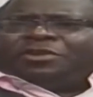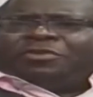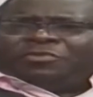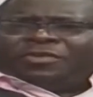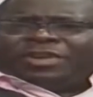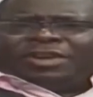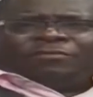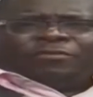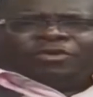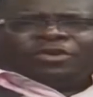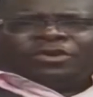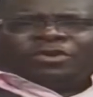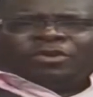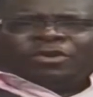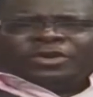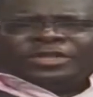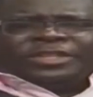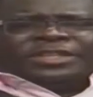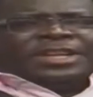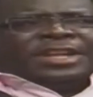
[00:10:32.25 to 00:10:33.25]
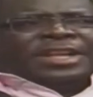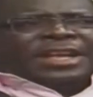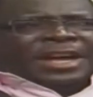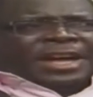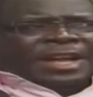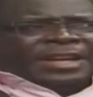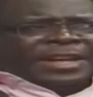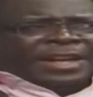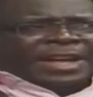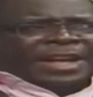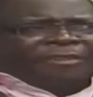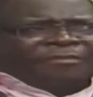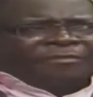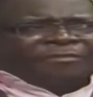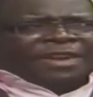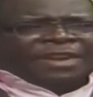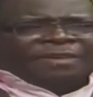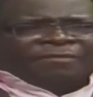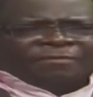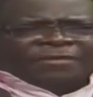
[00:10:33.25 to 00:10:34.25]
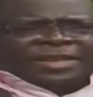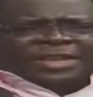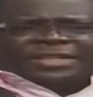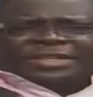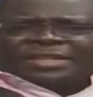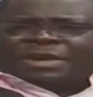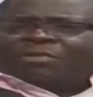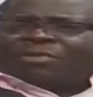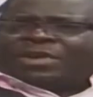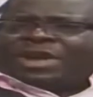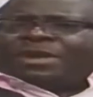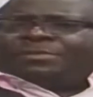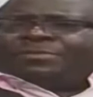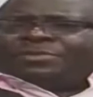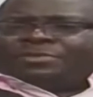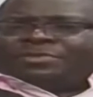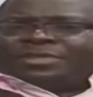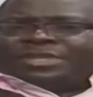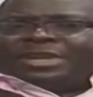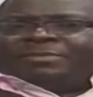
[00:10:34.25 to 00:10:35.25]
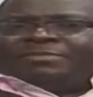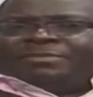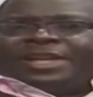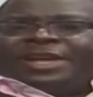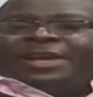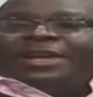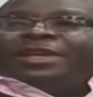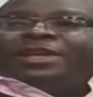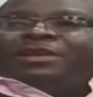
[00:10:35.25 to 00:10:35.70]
We have got laws, and every investor who comes to Zambia